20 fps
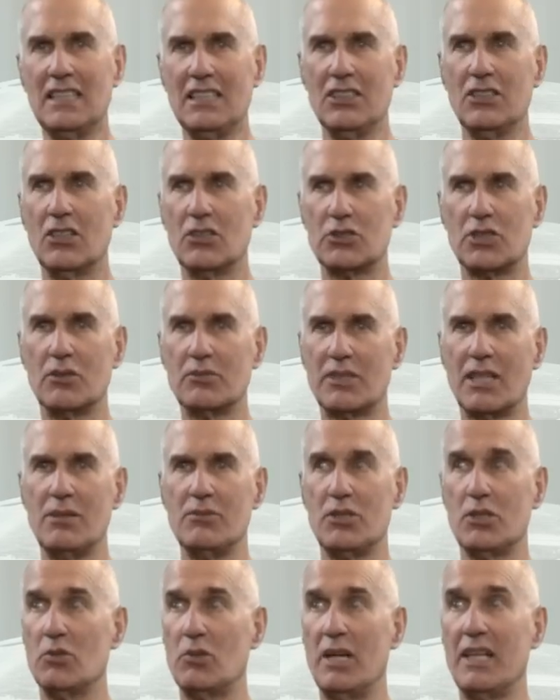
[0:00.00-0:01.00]
you know,
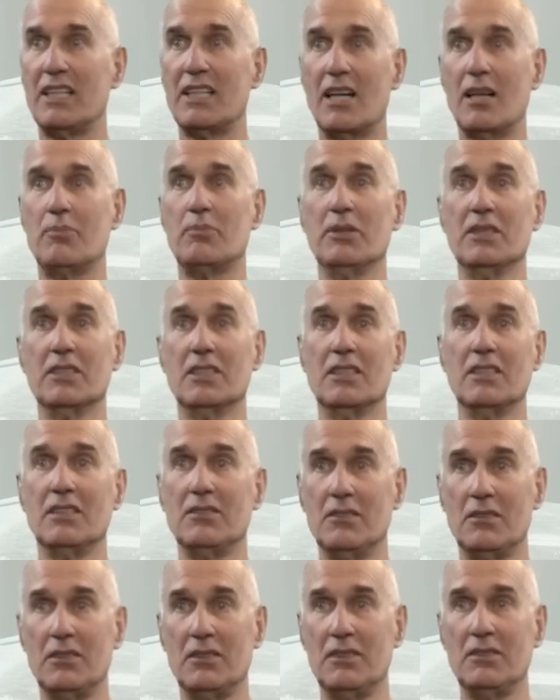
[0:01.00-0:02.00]
sometimes you wake up in
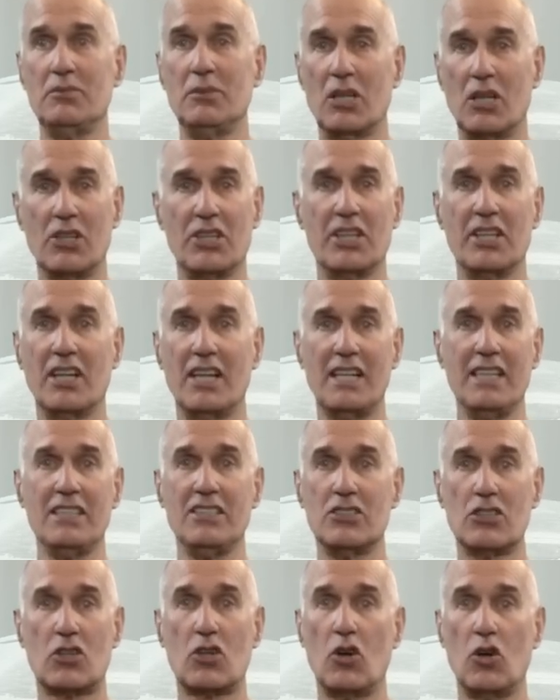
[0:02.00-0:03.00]
the middle of the night and
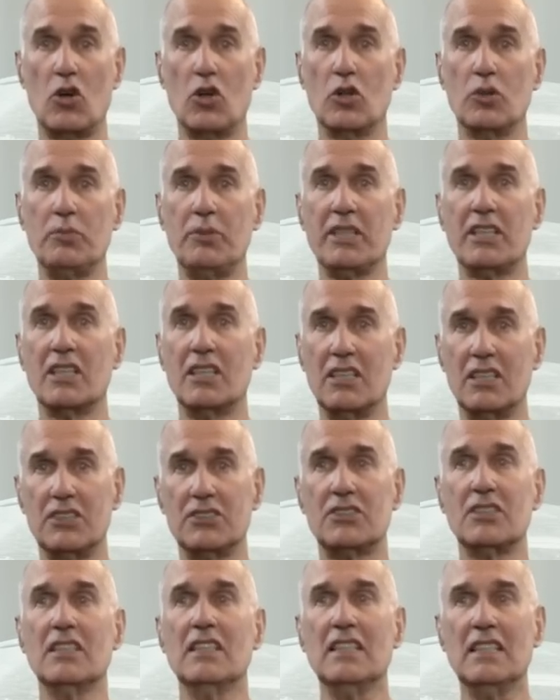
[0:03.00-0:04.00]
you're cold
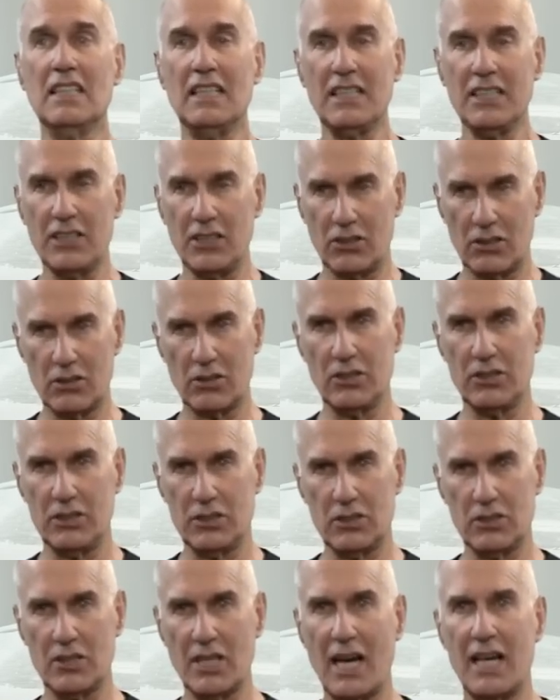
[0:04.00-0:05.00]
because
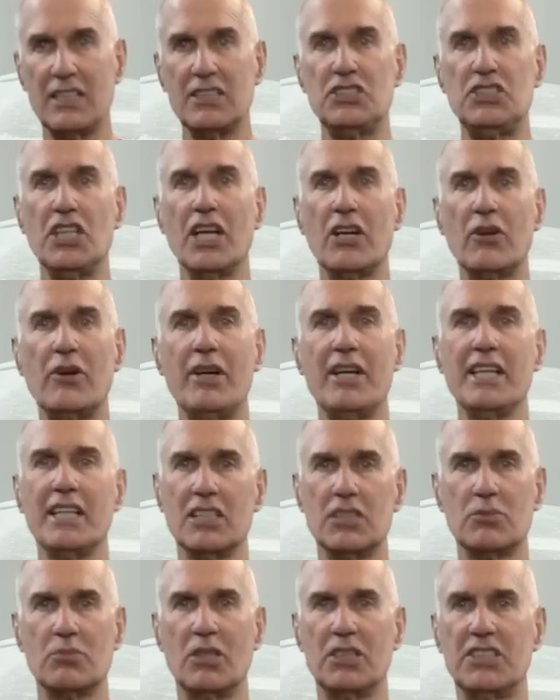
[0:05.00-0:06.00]
you're not generating
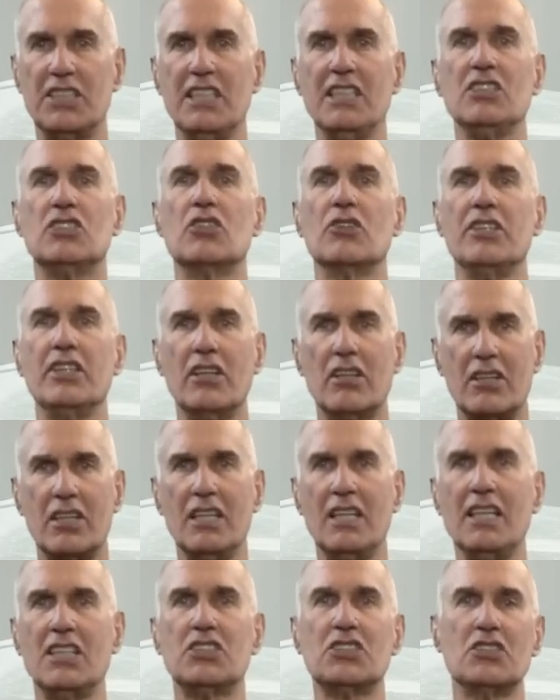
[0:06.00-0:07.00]
as much heat. So the air
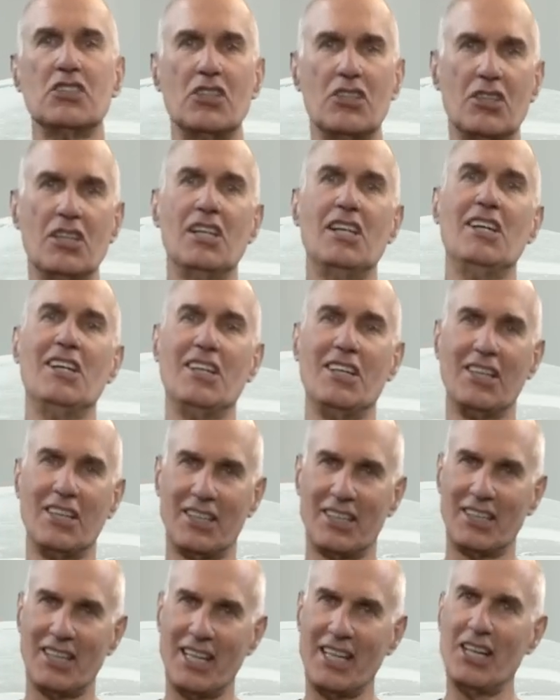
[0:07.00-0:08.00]
conditioner
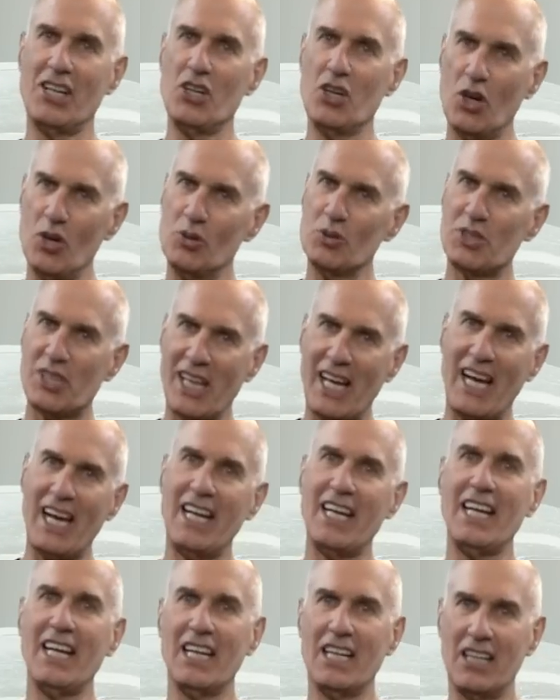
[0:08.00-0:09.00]
kind of knows
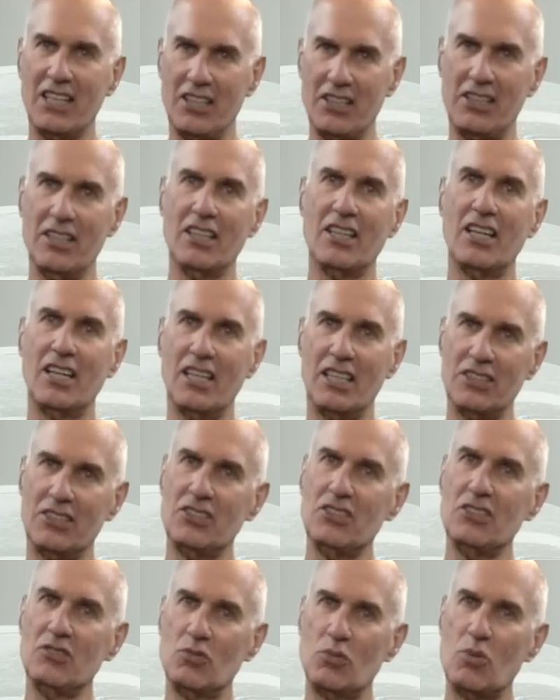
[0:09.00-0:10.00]
that and
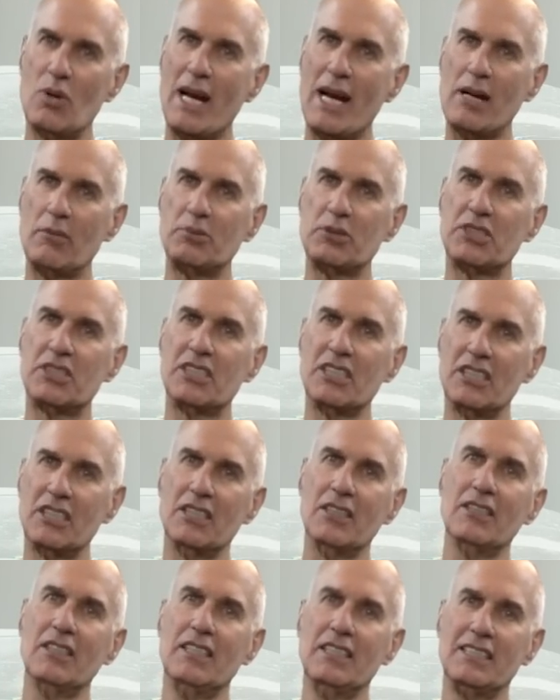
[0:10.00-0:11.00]
ramps
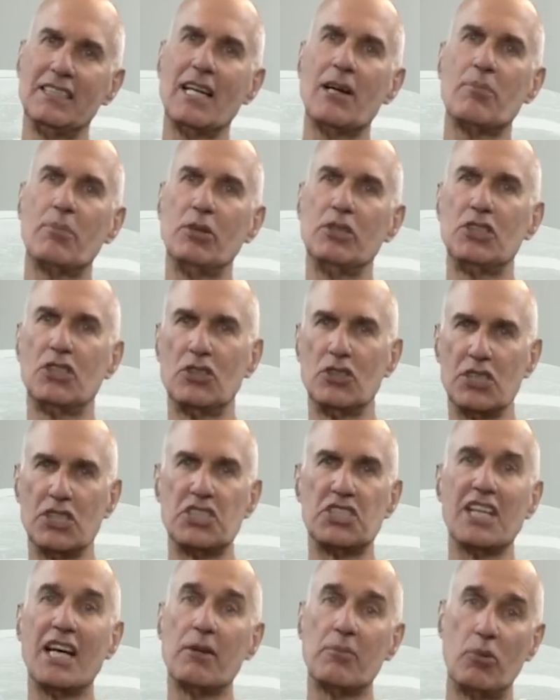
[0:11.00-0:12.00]
the temperature, the
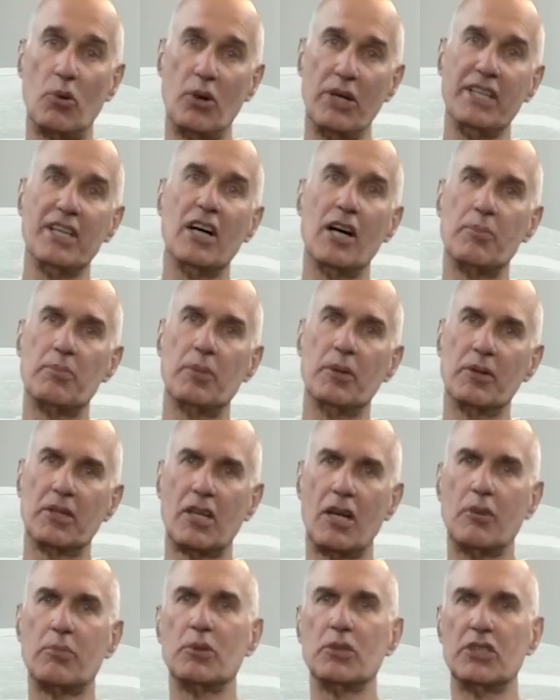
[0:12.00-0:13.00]
set point, up a
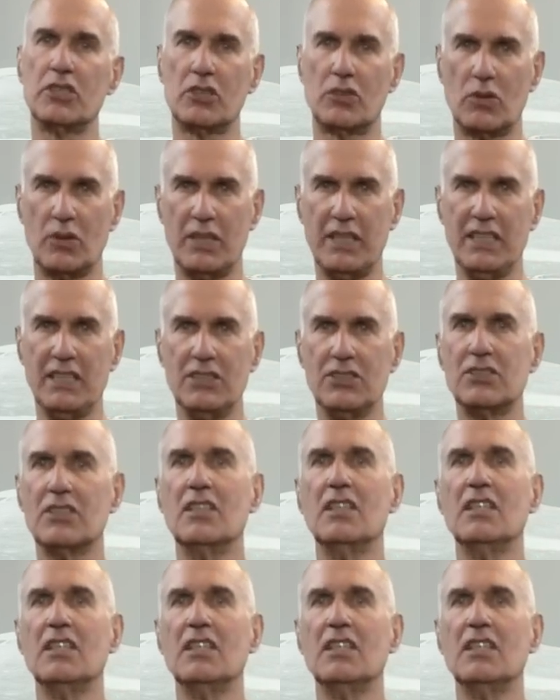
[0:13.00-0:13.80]
couple degrees